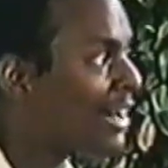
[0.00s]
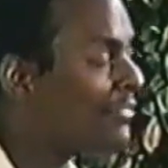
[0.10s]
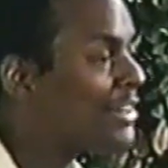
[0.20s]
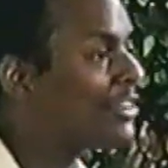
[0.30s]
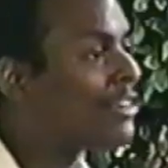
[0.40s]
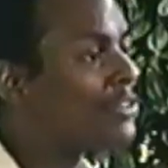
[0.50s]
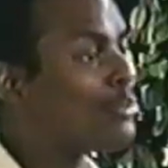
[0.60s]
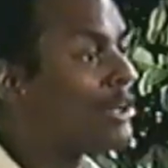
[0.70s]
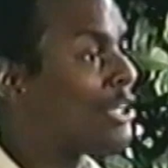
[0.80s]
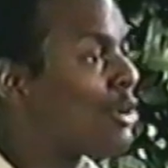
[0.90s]
I figured if
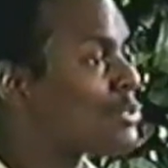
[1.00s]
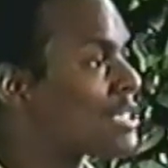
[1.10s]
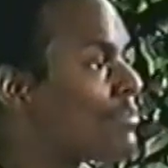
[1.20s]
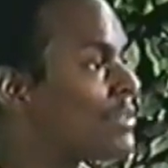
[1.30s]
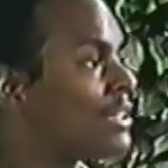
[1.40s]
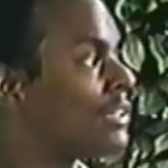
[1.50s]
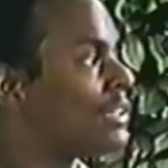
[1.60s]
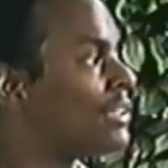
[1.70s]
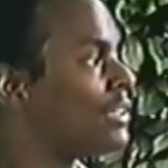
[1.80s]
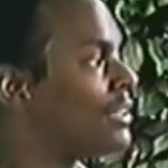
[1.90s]
you want to you know didn't feel like that
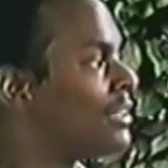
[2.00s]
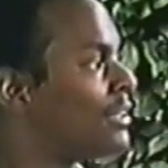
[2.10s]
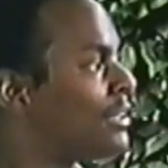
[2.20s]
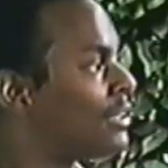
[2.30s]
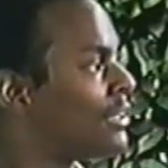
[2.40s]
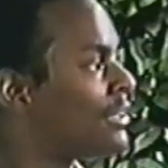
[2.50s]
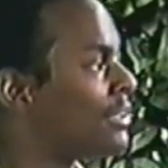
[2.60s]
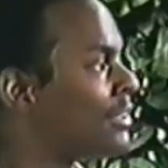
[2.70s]
was a you didn't feel like